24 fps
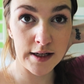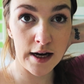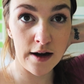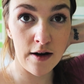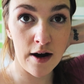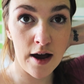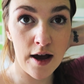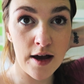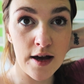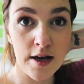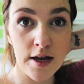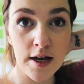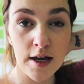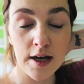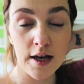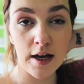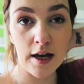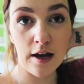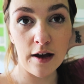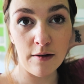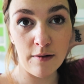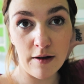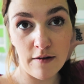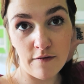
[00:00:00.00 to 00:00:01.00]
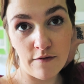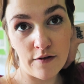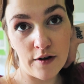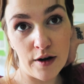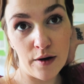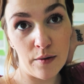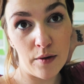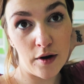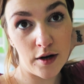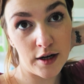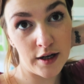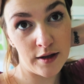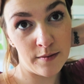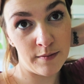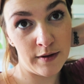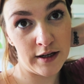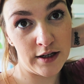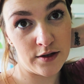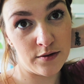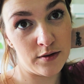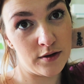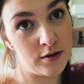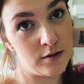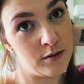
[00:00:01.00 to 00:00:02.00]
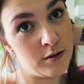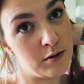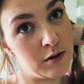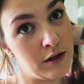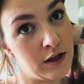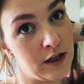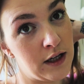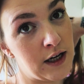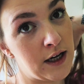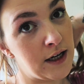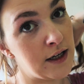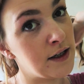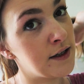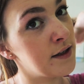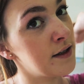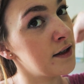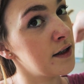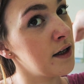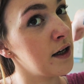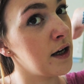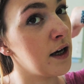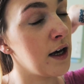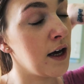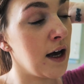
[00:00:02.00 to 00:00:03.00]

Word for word: Sarah and went for a walk at the beach, which was really nice.